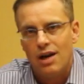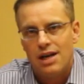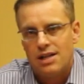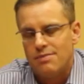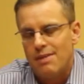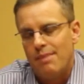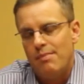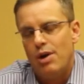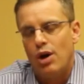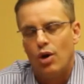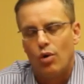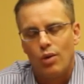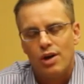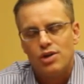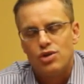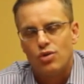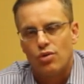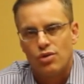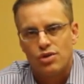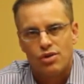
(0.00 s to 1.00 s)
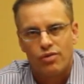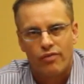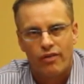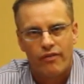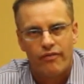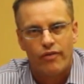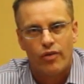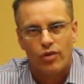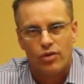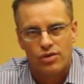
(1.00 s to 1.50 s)
guys might be a great source of
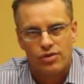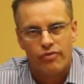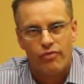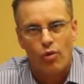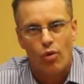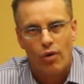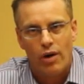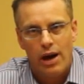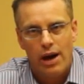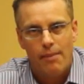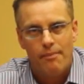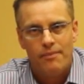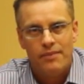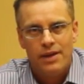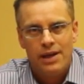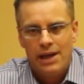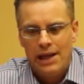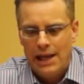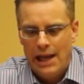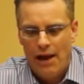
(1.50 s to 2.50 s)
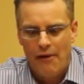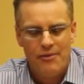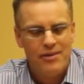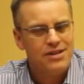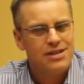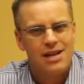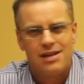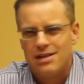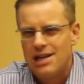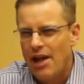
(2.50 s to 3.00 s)
referrals for him. Now,
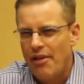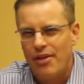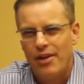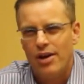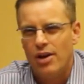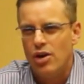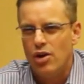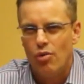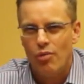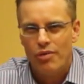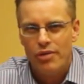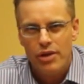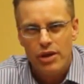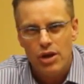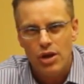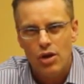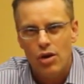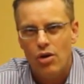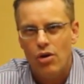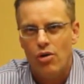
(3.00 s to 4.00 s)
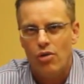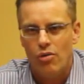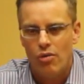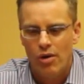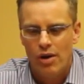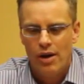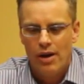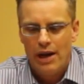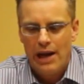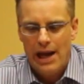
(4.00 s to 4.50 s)
this has nothing to do with
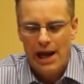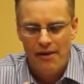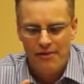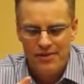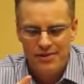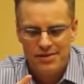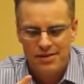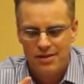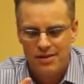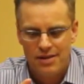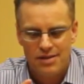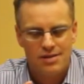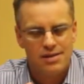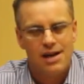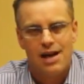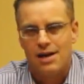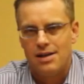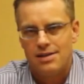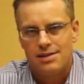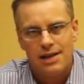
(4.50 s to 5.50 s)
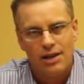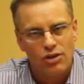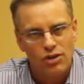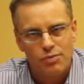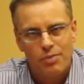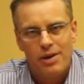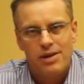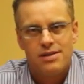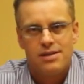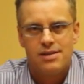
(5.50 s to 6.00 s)
you. This is not a
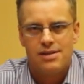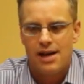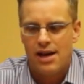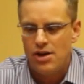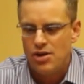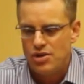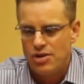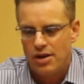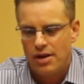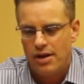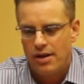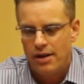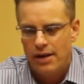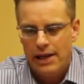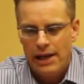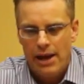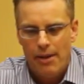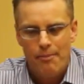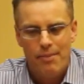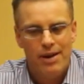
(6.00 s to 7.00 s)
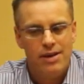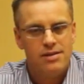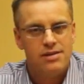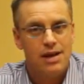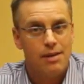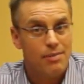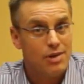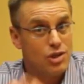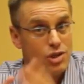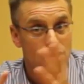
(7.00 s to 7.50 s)
sales presentation,
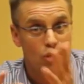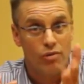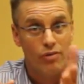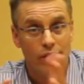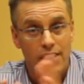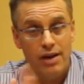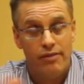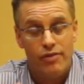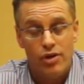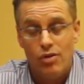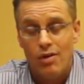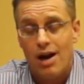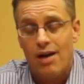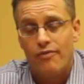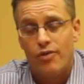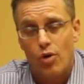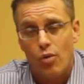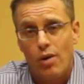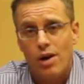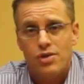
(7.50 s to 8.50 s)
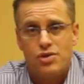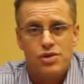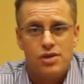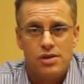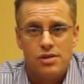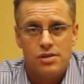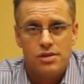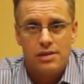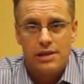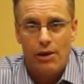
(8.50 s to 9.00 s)
but certainly if you have
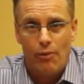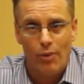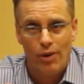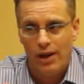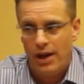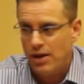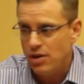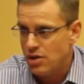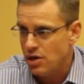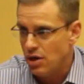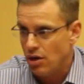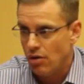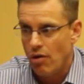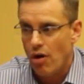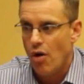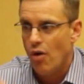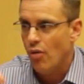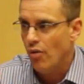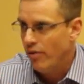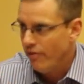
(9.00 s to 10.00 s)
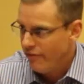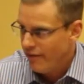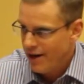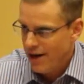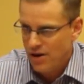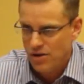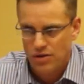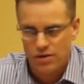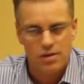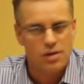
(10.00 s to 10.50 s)
questions that relate to your own
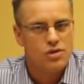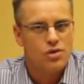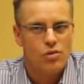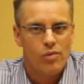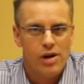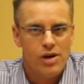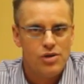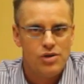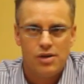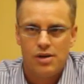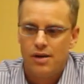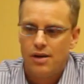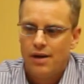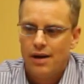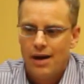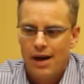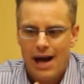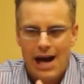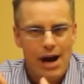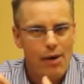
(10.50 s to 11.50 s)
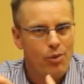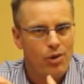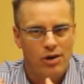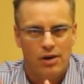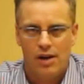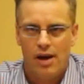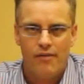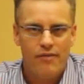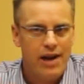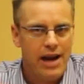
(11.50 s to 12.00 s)
financial situation, I would
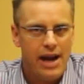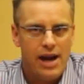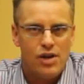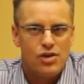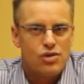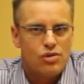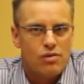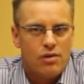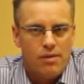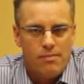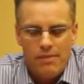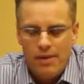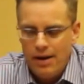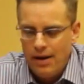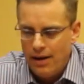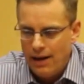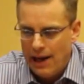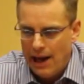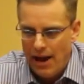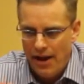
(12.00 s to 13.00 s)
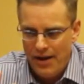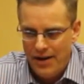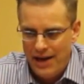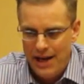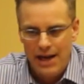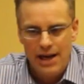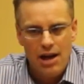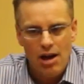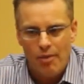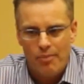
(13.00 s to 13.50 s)
love to answer them, and
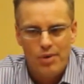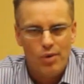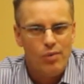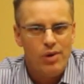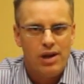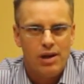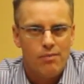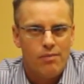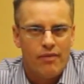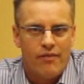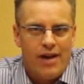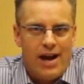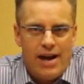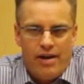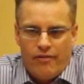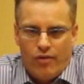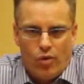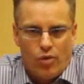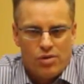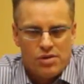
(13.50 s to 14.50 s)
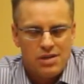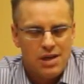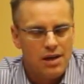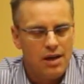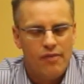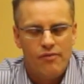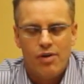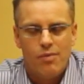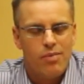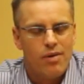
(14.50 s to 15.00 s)
any help that we can provide, of course, I'd
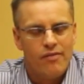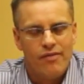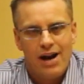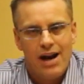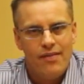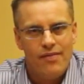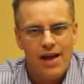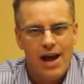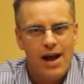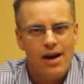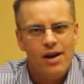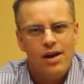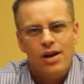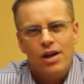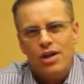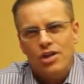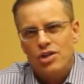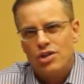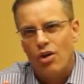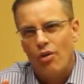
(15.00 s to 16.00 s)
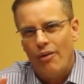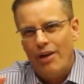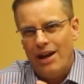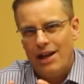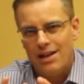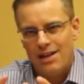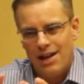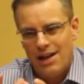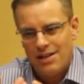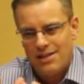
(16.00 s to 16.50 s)
love to provide that. So
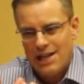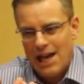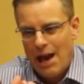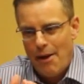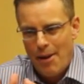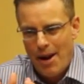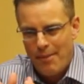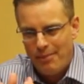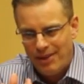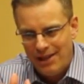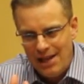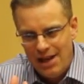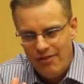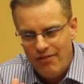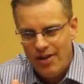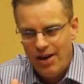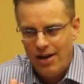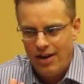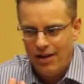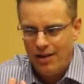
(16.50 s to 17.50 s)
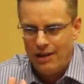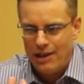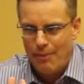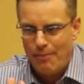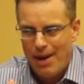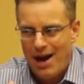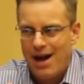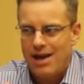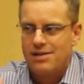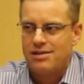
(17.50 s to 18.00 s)
I'm leaving
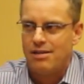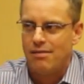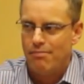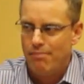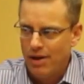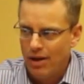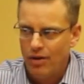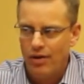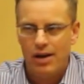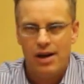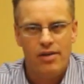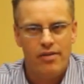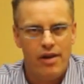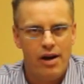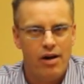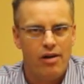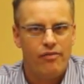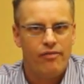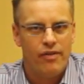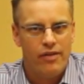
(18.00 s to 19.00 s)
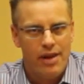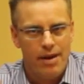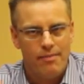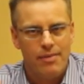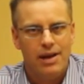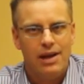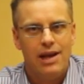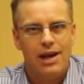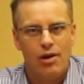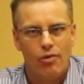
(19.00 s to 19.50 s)
the possibility there for them
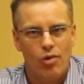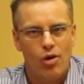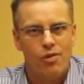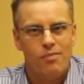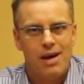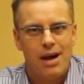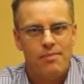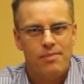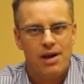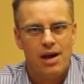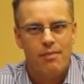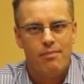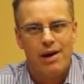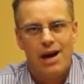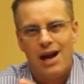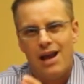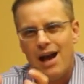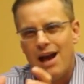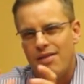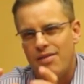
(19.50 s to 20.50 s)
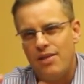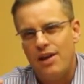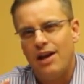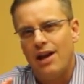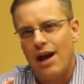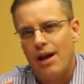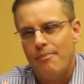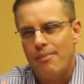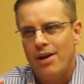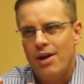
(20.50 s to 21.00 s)
to get a roadmap done, but I
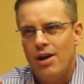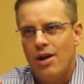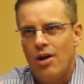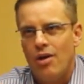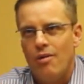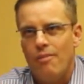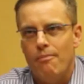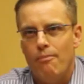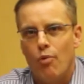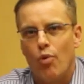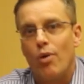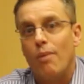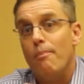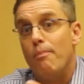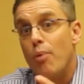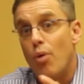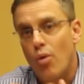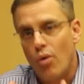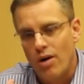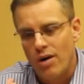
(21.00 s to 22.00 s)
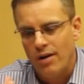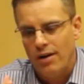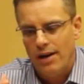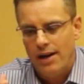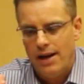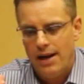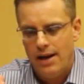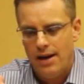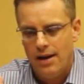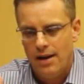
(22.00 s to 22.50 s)
think more
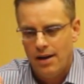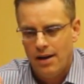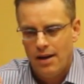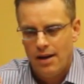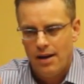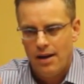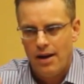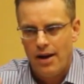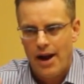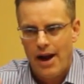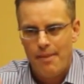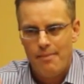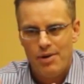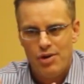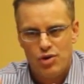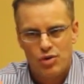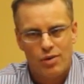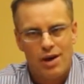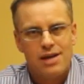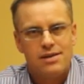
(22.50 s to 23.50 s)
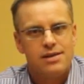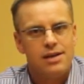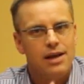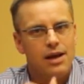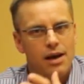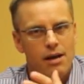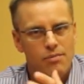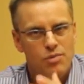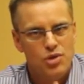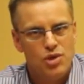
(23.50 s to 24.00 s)
importantly, I'm
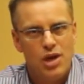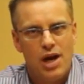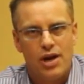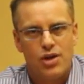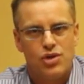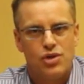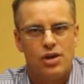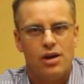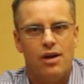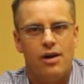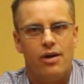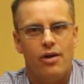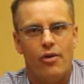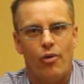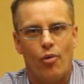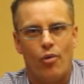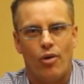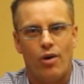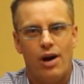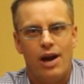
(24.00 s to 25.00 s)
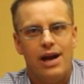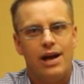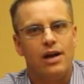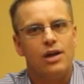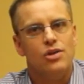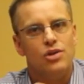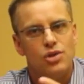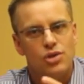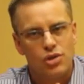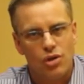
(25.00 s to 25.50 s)
addressing an objection or a
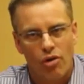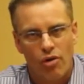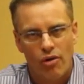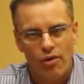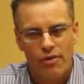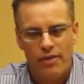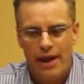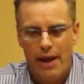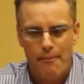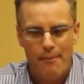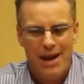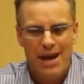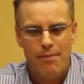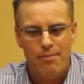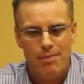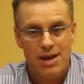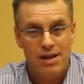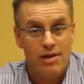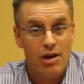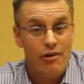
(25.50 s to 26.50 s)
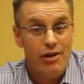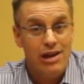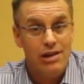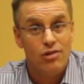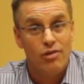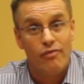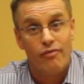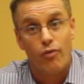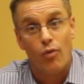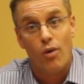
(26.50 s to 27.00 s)
concern that may be there
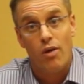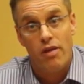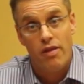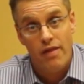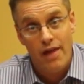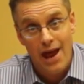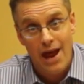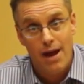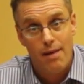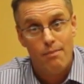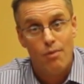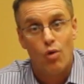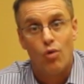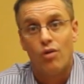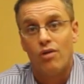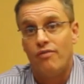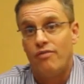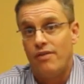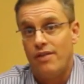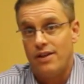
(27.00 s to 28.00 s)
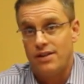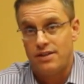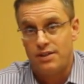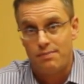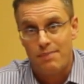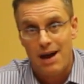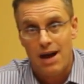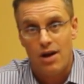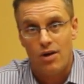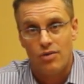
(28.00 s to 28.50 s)
either for them or for the
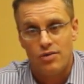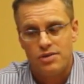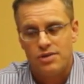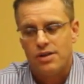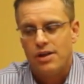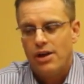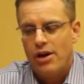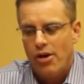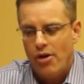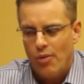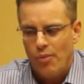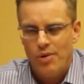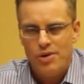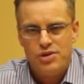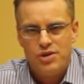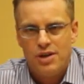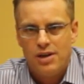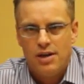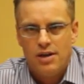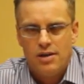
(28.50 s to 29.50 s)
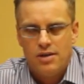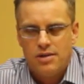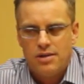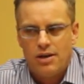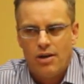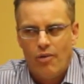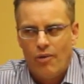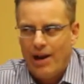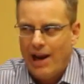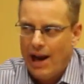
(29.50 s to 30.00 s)
spouse, which
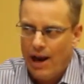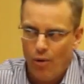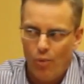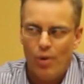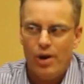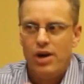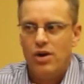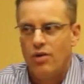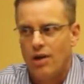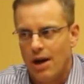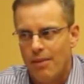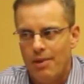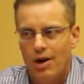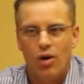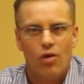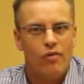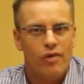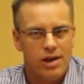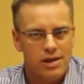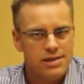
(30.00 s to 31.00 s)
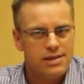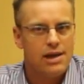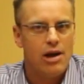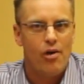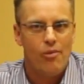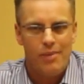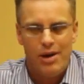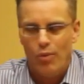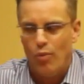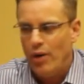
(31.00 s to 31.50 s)
is, okay, what are you coming over to
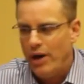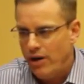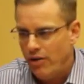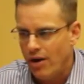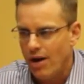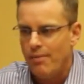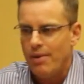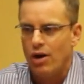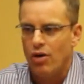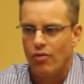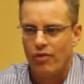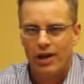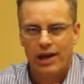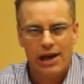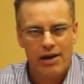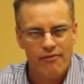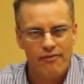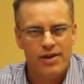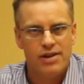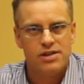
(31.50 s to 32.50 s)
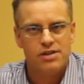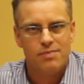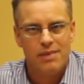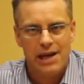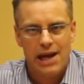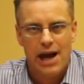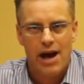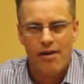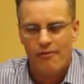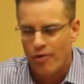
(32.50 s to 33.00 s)
sell me? What are you coming over to convince
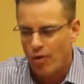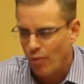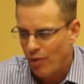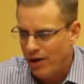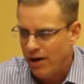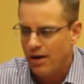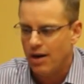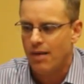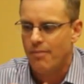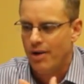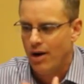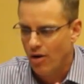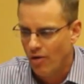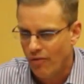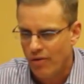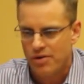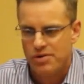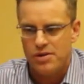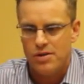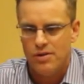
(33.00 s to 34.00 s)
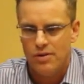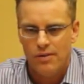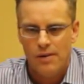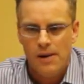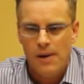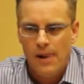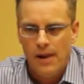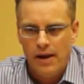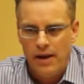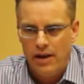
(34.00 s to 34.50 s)
me of? Or what are you coming over to,
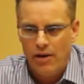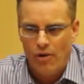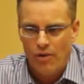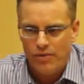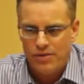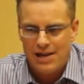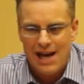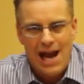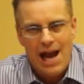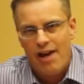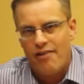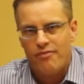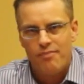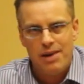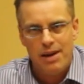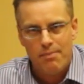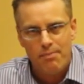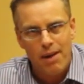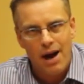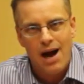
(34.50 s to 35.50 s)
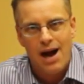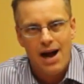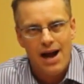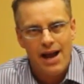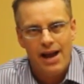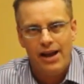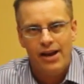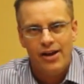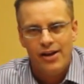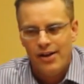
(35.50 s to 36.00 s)
to have me
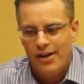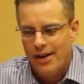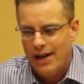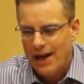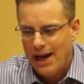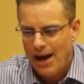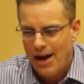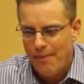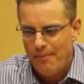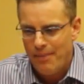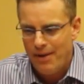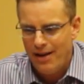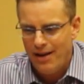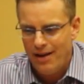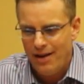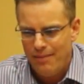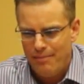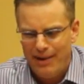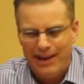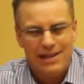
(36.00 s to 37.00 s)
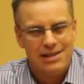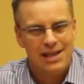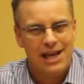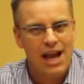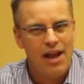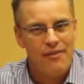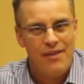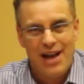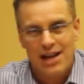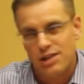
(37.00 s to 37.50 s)
buy? Because
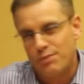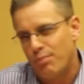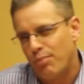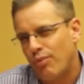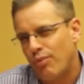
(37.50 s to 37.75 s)
again, that's